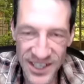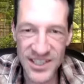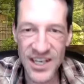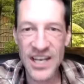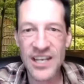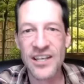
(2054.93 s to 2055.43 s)

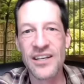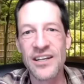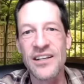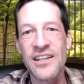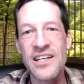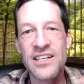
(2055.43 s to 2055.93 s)
take
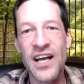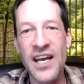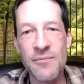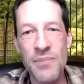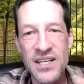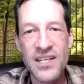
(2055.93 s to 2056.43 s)
these
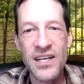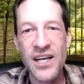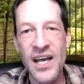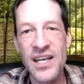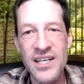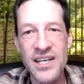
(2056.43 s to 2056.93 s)
basic
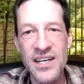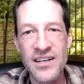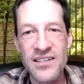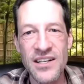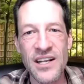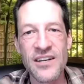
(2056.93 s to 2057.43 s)

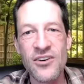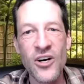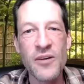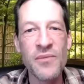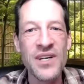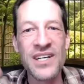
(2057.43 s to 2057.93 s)
ideas and they turn
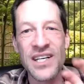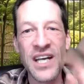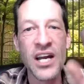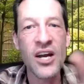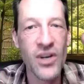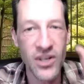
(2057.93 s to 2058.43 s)
them into
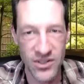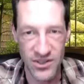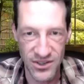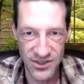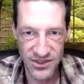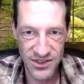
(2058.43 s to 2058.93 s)

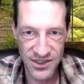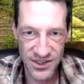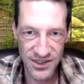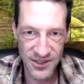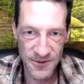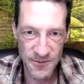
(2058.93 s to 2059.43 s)
characters,
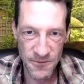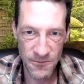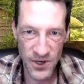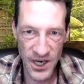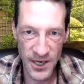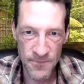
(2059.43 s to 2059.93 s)

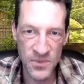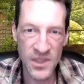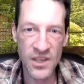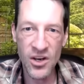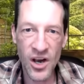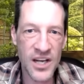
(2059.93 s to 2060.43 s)
right?
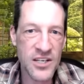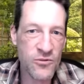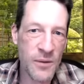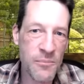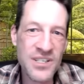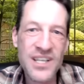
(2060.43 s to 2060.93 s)
God is
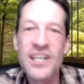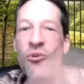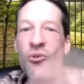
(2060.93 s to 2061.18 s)
representing